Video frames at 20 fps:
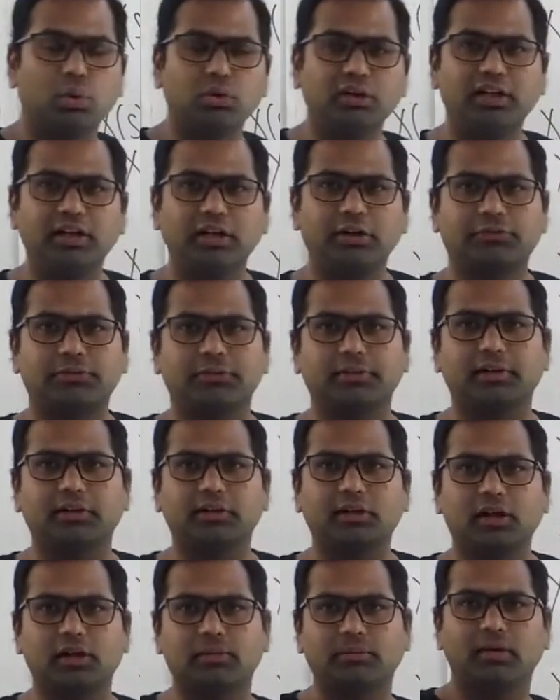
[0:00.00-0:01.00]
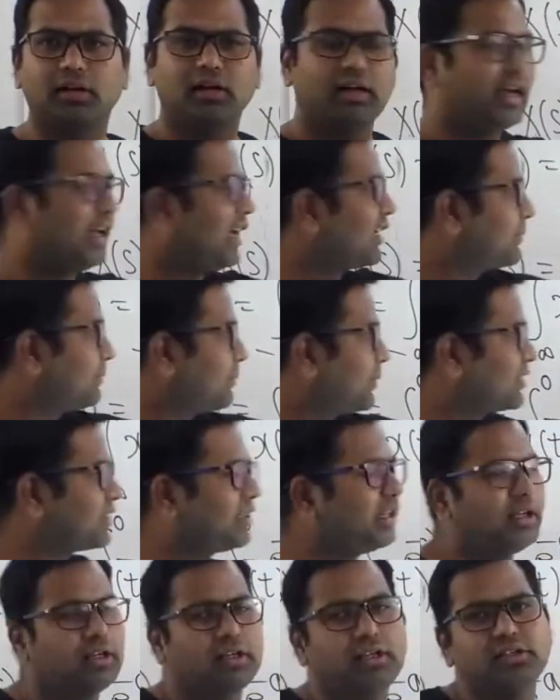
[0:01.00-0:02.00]
only if the term s plus
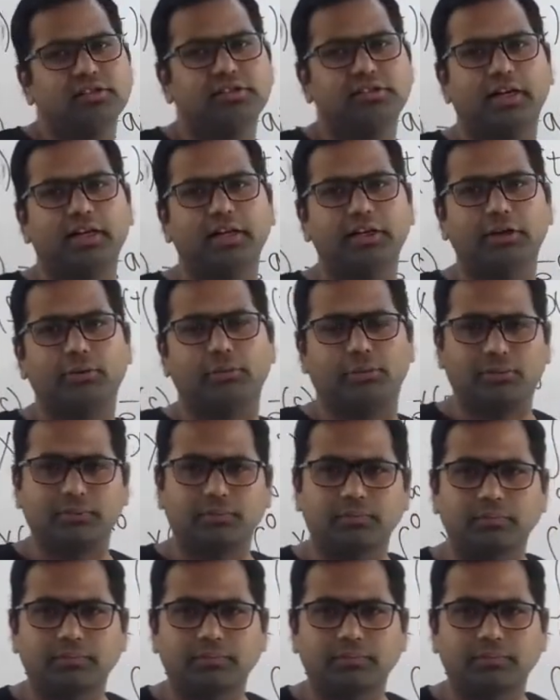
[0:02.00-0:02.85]
a is negative.